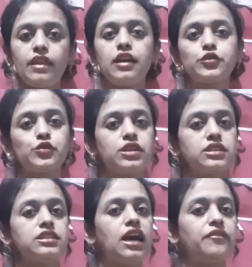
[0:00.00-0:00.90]
So yes,
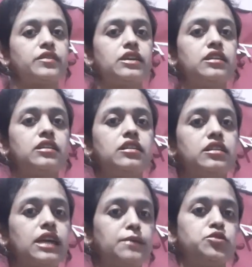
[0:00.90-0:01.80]
after
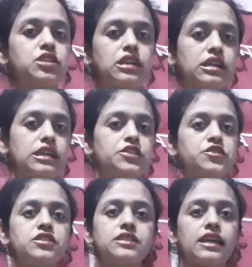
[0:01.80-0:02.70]
capturing
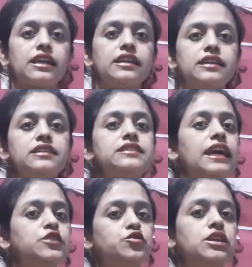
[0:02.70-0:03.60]
attention, second is
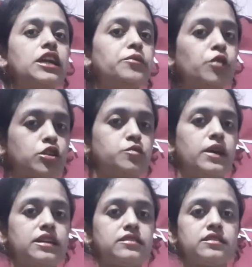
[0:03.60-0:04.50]
educate
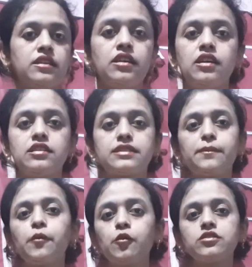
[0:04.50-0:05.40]
prospects.
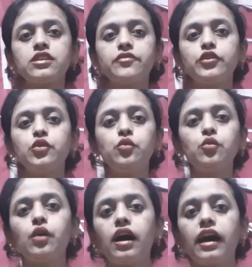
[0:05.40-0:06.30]
Suppose if you
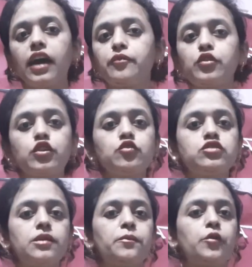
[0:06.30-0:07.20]
have produced
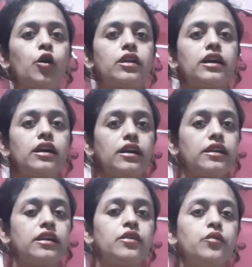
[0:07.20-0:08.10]
some product
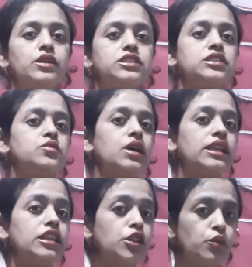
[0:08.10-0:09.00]
which is very
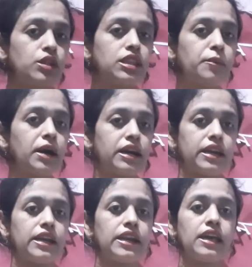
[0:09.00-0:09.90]
new in the
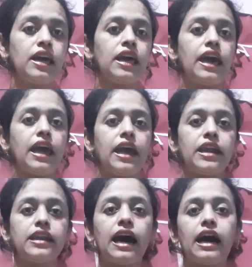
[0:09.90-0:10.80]
market,
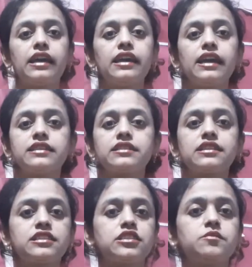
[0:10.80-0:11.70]
and I as a
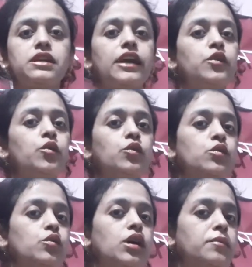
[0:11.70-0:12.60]
customer, I don't
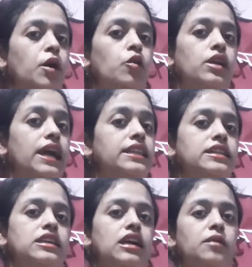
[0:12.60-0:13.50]
know about
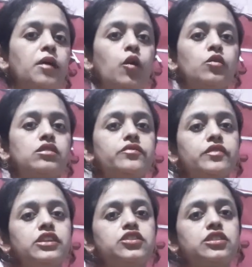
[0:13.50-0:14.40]
anything about the
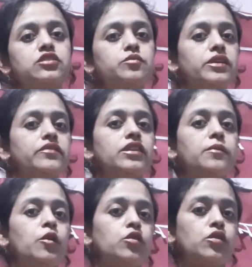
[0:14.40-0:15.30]
features, maybe
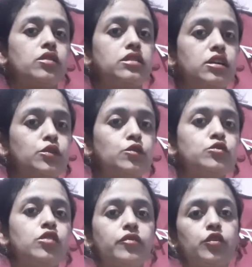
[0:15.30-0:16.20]
about the use
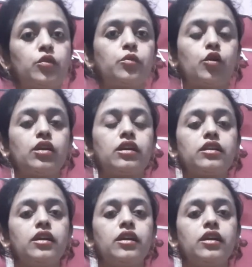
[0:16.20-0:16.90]
of your product.